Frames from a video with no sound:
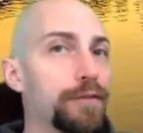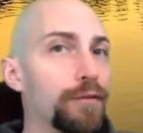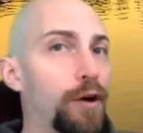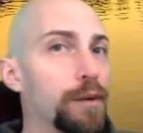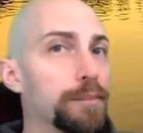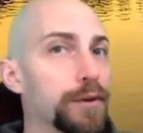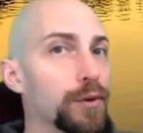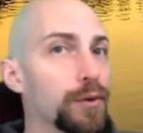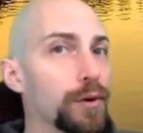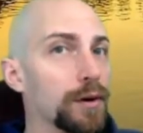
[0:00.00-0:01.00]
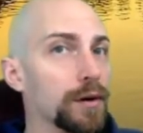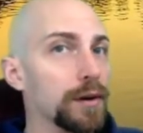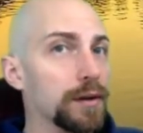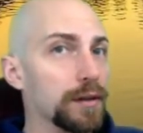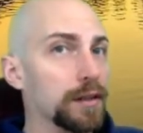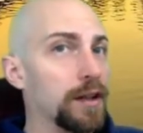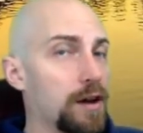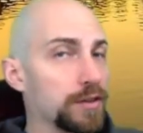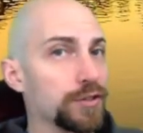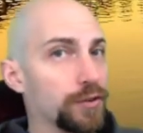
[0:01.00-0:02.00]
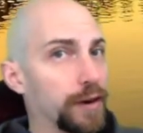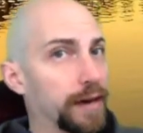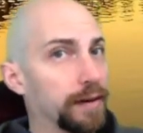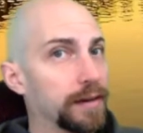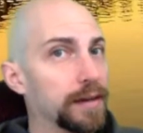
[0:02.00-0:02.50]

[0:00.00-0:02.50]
from your lock screen.